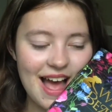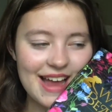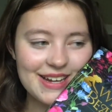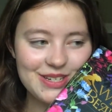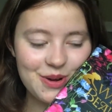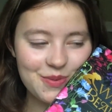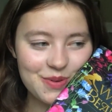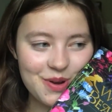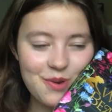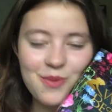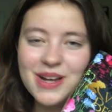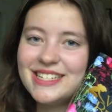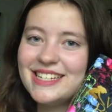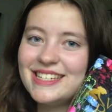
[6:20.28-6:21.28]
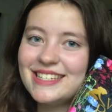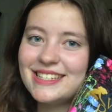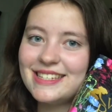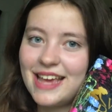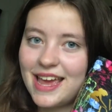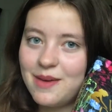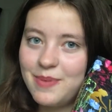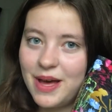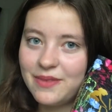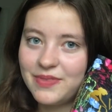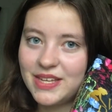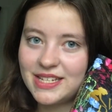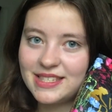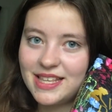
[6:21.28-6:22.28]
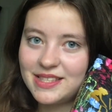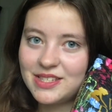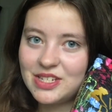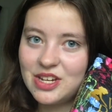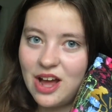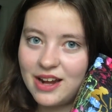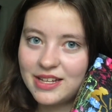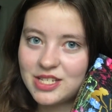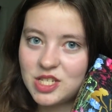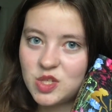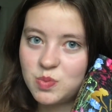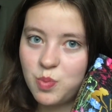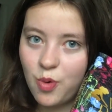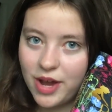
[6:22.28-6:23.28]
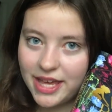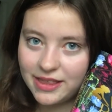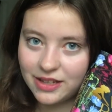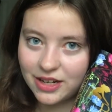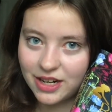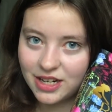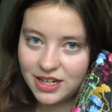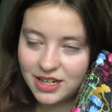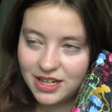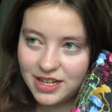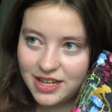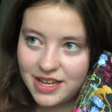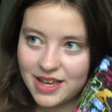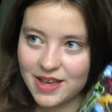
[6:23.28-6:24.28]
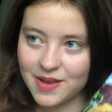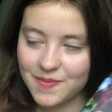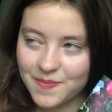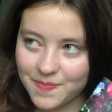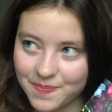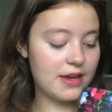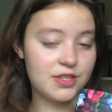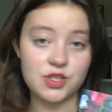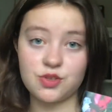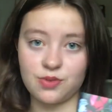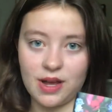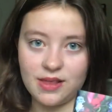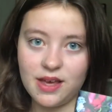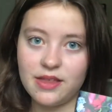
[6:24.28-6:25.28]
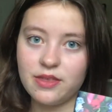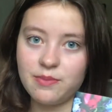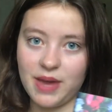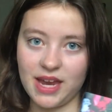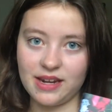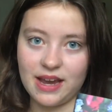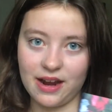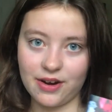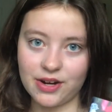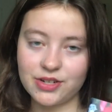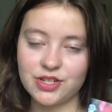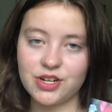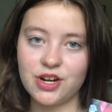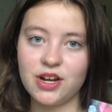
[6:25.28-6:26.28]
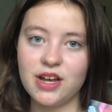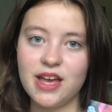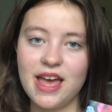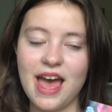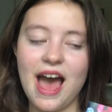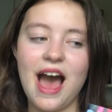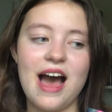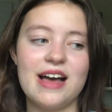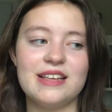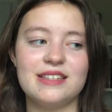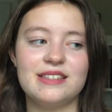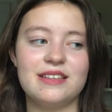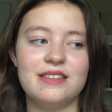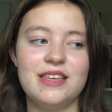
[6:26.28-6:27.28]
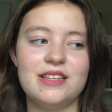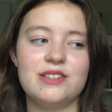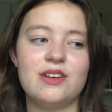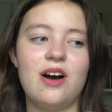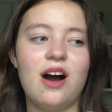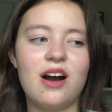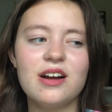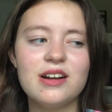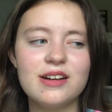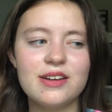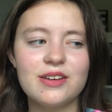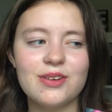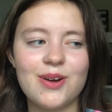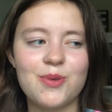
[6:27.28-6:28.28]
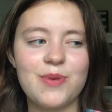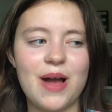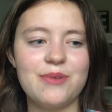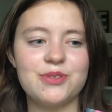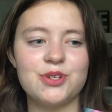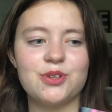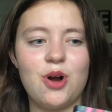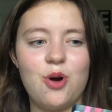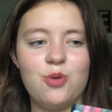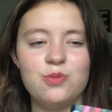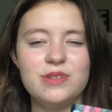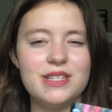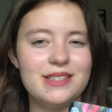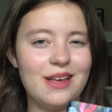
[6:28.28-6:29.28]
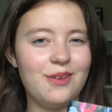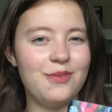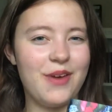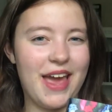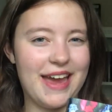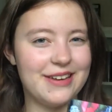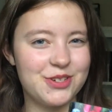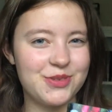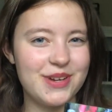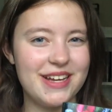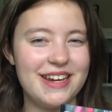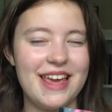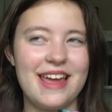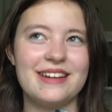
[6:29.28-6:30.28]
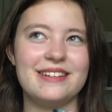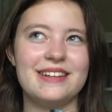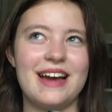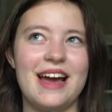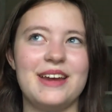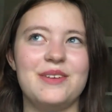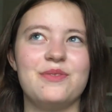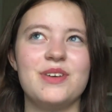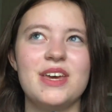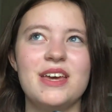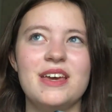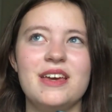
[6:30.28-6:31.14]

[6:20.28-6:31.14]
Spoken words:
I don't know what to say about this. That's not a spoiler. Estrella, the main character, has this arc around her own self-hatred and kind of